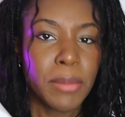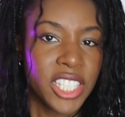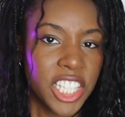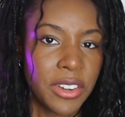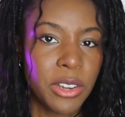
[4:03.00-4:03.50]
The
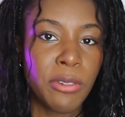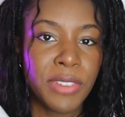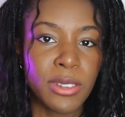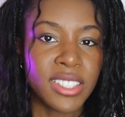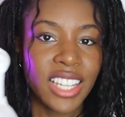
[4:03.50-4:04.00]
material
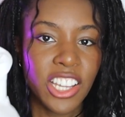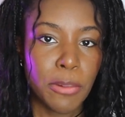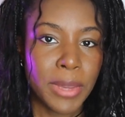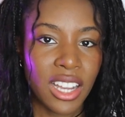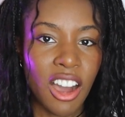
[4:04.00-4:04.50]
feels a little
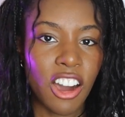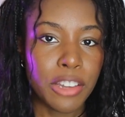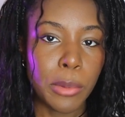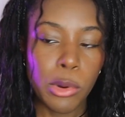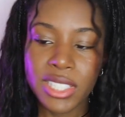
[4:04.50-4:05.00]
bit
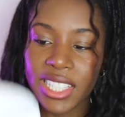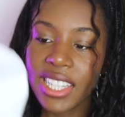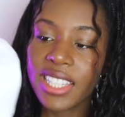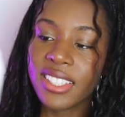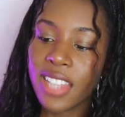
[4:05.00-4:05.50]

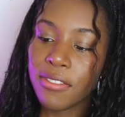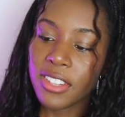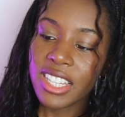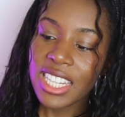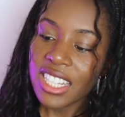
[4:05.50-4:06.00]
cardboardy. It's
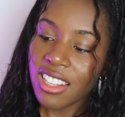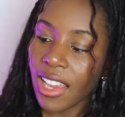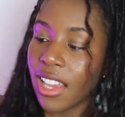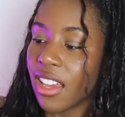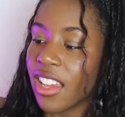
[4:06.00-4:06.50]
definitely
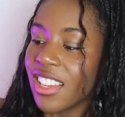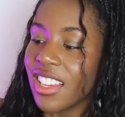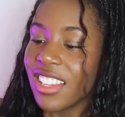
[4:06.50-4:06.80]
like a